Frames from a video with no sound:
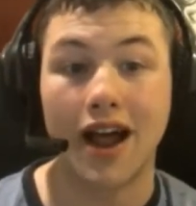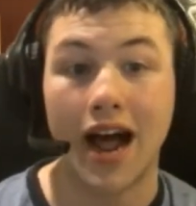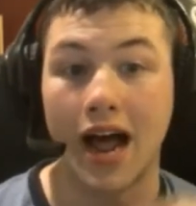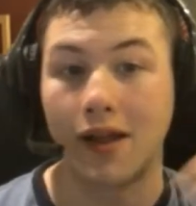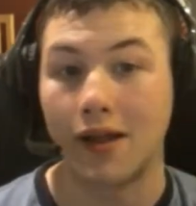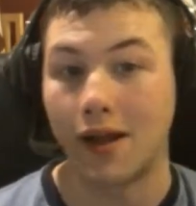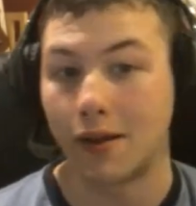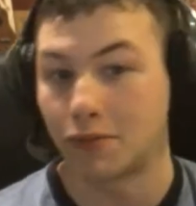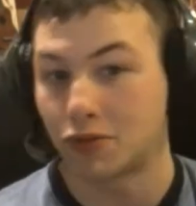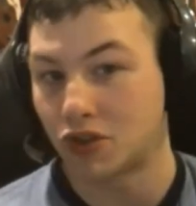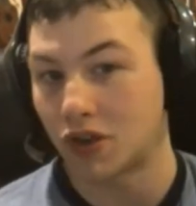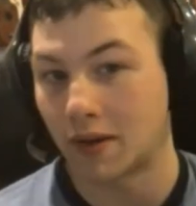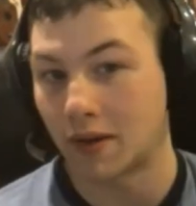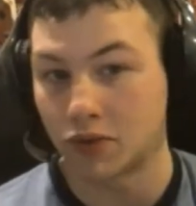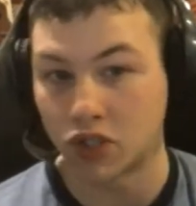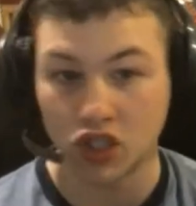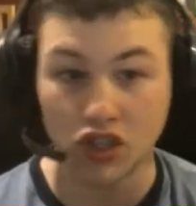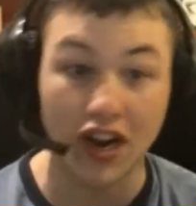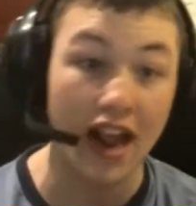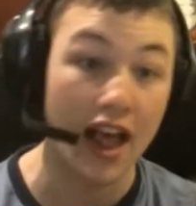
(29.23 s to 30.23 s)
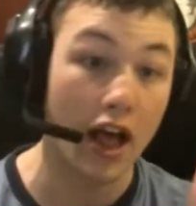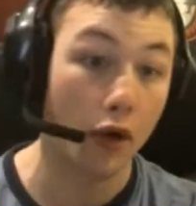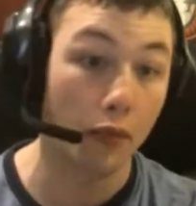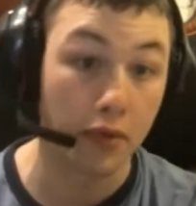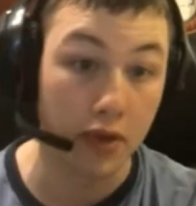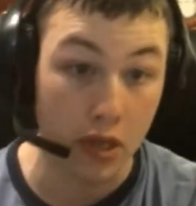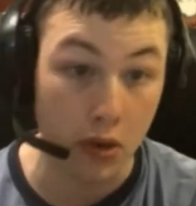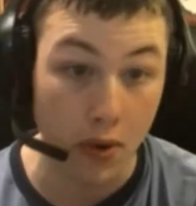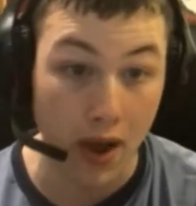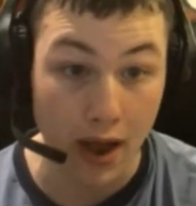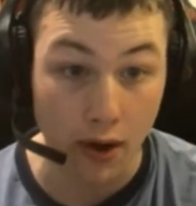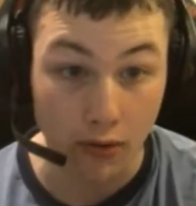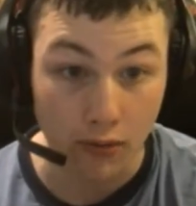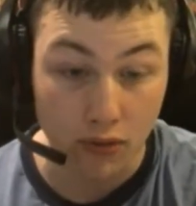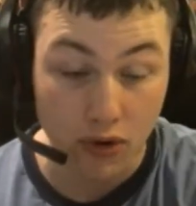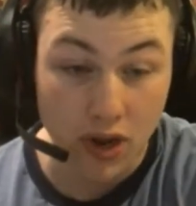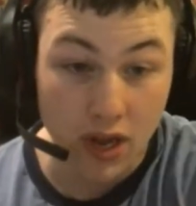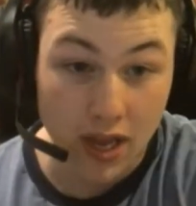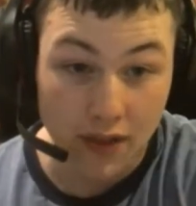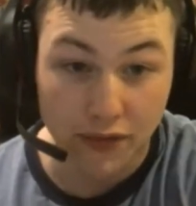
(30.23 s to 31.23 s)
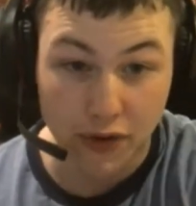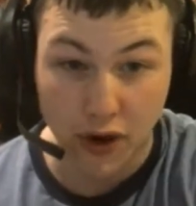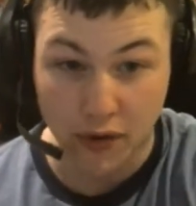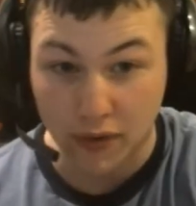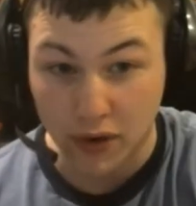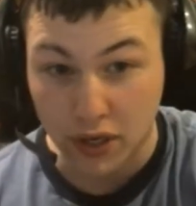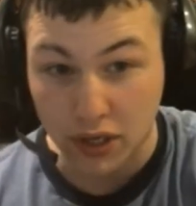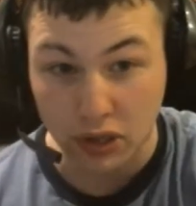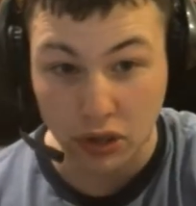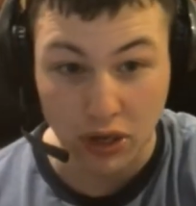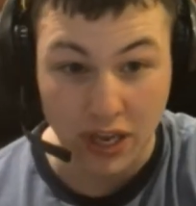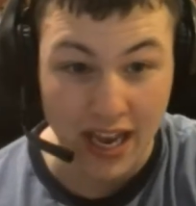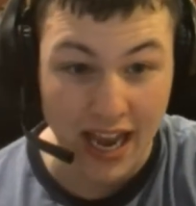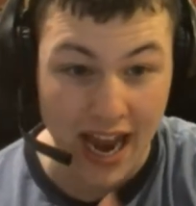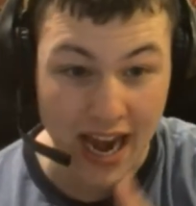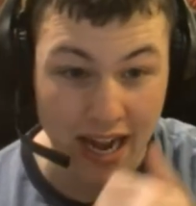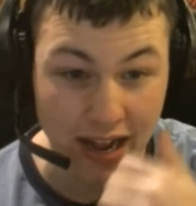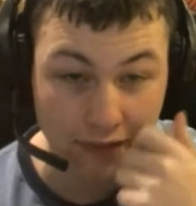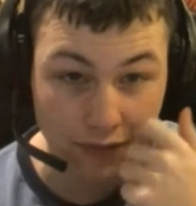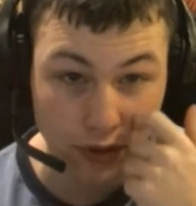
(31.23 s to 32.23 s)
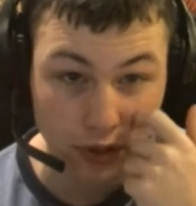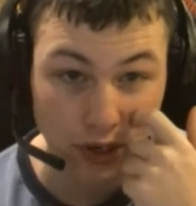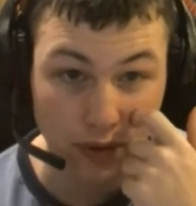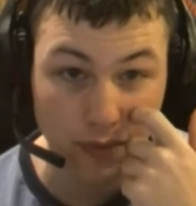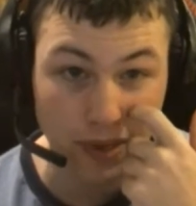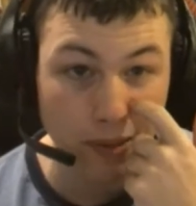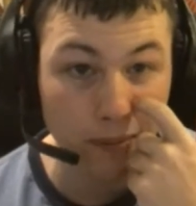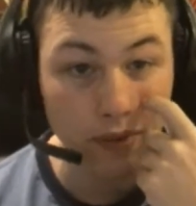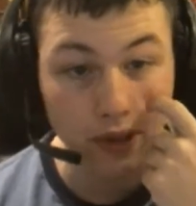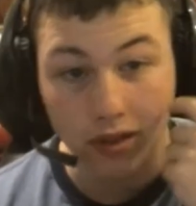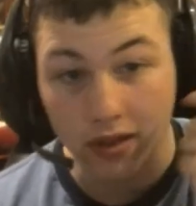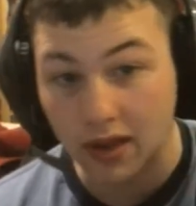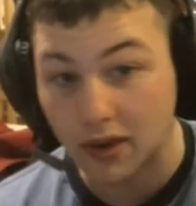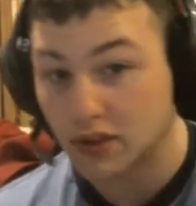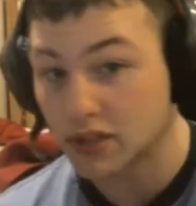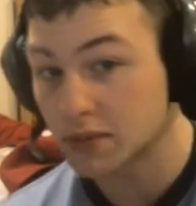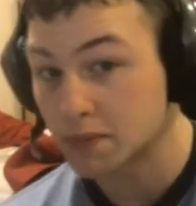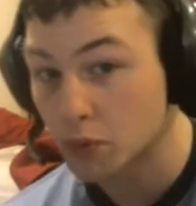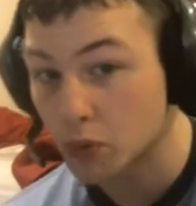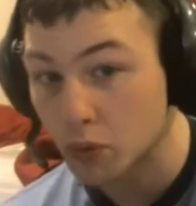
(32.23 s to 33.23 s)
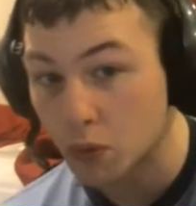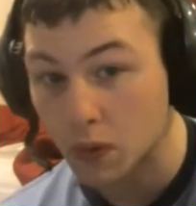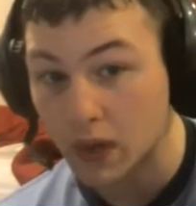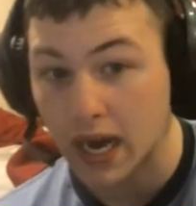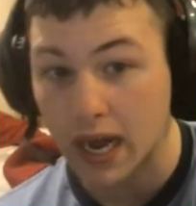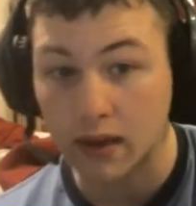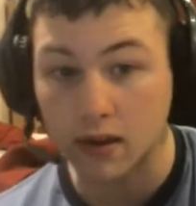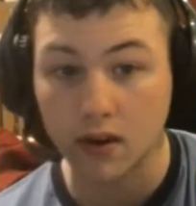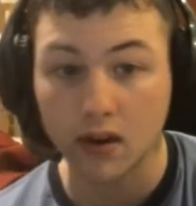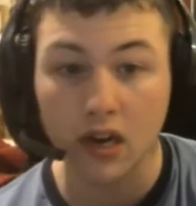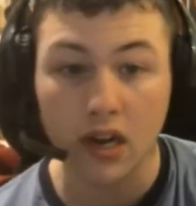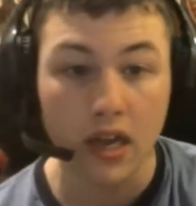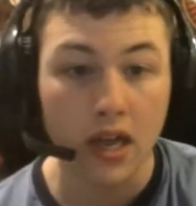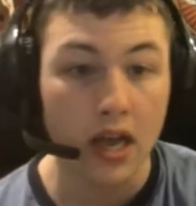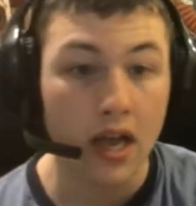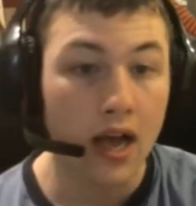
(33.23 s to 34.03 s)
I'm just trying to help you out if you're ever looking at it, if you're trying to become a serious broodwarecaster.